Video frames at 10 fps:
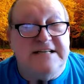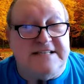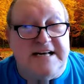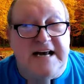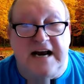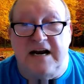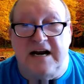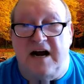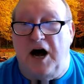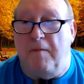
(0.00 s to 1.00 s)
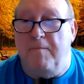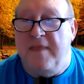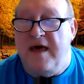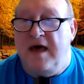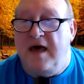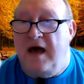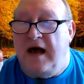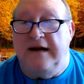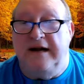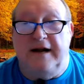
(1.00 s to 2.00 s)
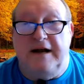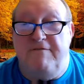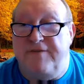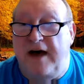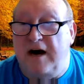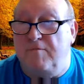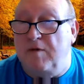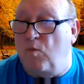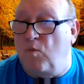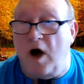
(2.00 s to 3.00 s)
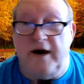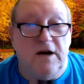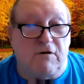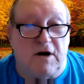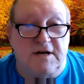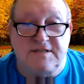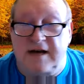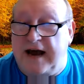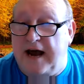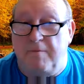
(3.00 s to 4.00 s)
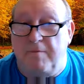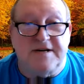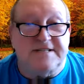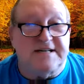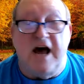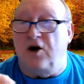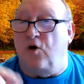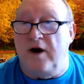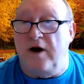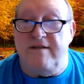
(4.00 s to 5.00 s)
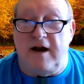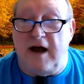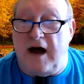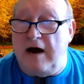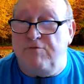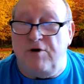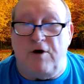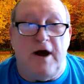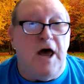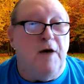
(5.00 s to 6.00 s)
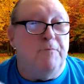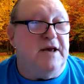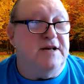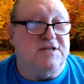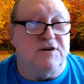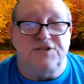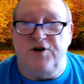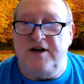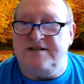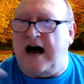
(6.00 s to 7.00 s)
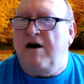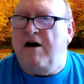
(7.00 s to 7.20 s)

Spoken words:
seen Lillian Faderman walking across the campus, going to the library, being so studious. I